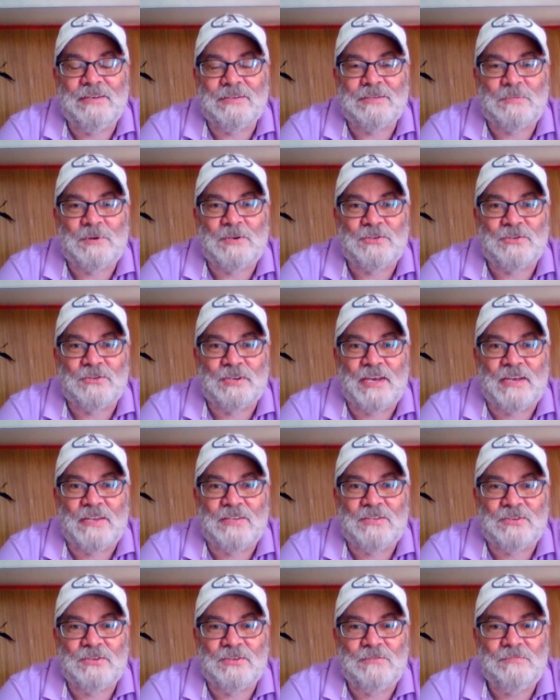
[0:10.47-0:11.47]
special
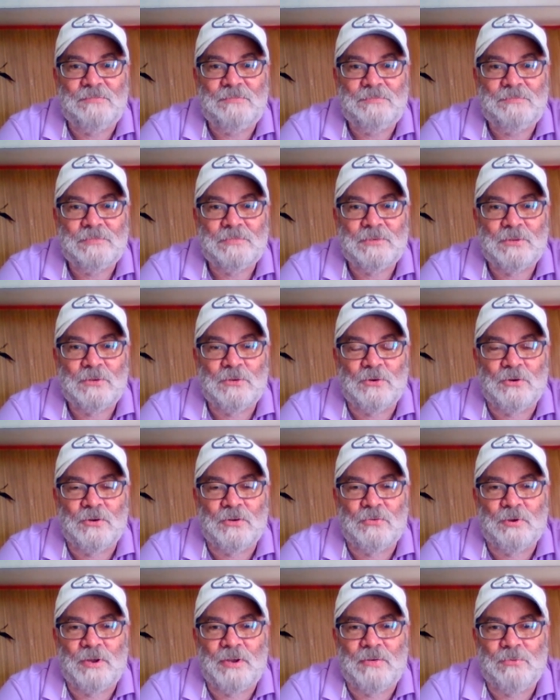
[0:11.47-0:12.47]
guest on,
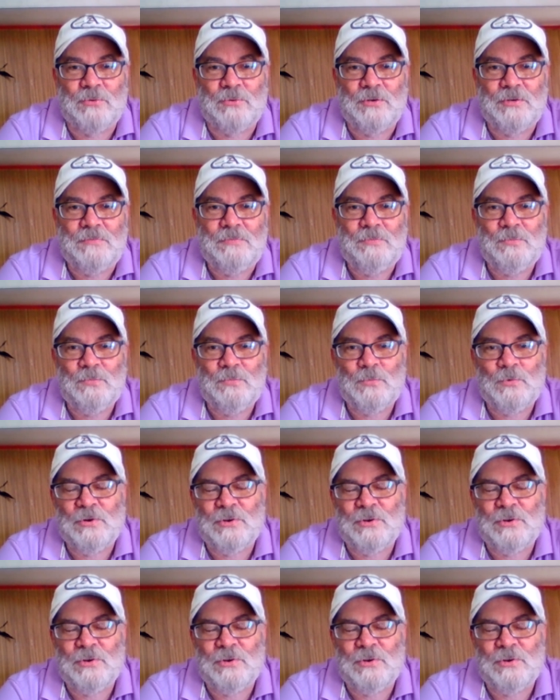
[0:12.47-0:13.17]
Laura Greenwood.